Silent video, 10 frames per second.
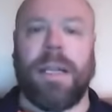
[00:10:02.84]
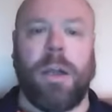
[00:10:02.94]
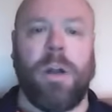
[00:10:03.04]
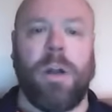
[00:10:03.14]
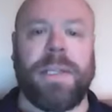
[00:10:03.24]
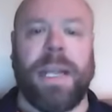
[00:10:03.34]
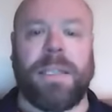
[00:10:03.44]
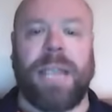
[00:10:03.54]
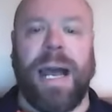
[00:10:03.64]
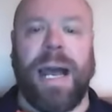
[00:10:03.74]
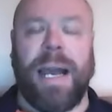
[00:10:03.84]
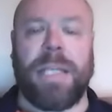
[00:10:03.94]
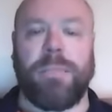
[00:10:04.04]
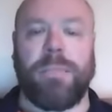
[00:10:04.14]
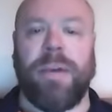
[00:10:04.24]
in the context the
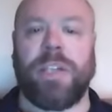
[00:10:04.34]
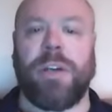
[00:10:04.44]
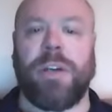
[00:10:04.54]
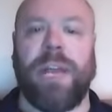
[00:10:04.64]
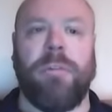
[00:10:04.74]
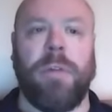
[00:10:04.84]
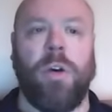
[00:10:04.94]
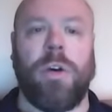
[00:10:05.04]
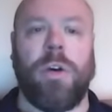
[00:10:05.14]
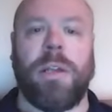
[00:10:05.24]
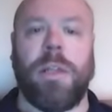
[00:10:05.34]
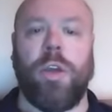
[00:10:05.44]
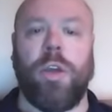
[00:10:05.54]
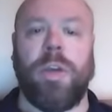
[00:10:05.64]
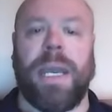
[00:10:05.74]
highest pressure ever recorded in
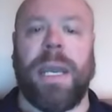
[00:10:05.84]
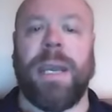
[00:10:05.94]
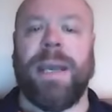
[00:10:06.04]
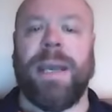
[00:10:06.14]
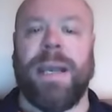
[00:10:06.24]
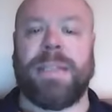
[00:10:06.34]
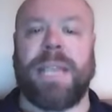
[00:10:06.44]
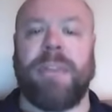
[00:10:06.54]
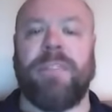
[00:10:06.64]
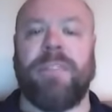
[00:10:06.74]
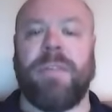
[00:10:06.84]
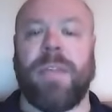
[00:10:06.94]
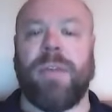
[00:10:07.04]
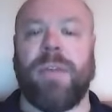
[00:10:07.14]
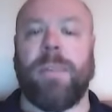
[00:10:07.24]
the UK is
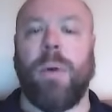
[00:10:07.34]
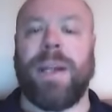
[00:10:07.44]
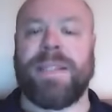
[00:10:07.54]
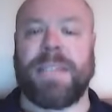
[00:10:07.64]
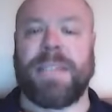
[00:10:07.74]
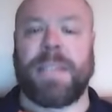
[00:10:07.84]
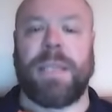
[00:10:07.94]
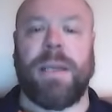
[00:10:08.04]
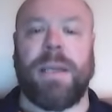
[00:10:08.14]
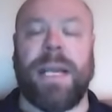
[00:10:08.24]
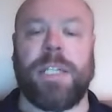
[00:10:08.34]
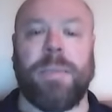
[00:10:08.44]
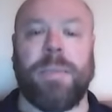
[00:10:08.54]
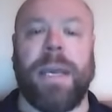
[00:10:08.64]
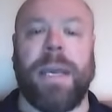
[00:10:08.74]
1053.6
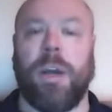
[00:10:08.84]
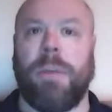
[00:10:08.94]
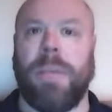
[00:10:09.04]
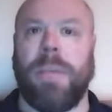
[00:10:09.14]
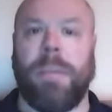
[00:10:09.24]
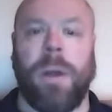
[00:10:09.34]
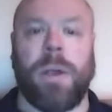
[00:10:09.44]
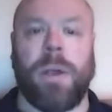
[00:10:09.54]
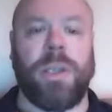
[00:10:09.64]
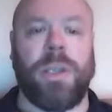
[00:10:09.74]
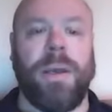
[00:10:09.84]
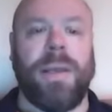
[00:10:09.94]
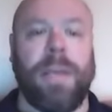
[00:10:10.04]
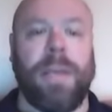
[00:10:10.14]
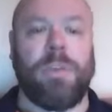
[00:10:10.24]
HPA or millibars
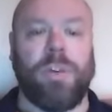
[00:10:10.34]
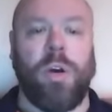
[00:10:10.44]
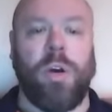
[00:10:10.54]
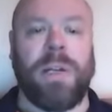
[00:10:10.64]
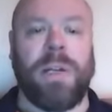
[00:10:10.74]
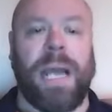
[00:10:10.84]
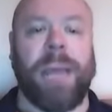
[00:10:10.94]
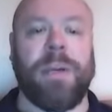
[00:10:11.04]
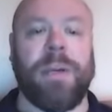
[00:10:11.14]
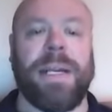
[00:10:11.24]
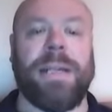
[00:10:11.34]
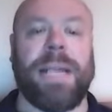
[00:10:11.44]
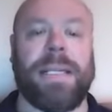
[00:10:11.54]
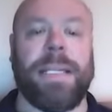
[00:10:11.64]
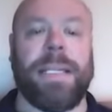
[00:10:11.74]
that was recorded at Aberdeen
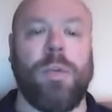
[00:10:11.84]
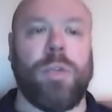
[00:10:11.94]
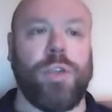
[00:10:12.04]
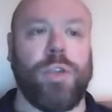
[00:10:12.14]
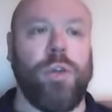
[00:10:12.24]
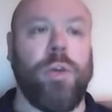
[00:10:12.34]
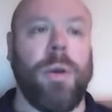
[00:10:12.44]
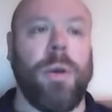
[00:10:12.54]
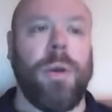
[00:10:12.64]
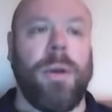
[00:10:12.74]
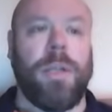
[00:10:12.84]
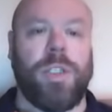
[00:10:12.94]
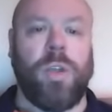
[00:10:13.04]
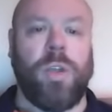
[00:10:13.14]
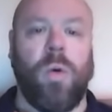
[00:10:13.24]
1902.
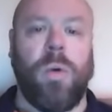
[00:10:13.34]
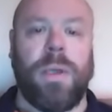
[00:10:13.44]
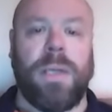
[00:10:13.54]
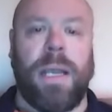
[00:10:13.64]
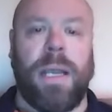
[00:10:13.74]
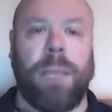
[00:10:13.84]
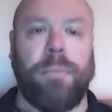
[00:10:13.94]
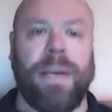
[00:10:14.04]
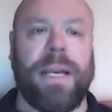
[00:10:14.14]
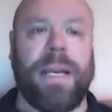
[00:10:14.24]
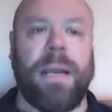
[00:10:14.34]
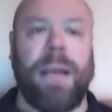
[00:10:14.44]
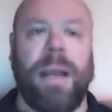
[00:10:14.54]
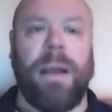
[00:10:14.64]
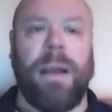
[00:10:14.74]
So, pretty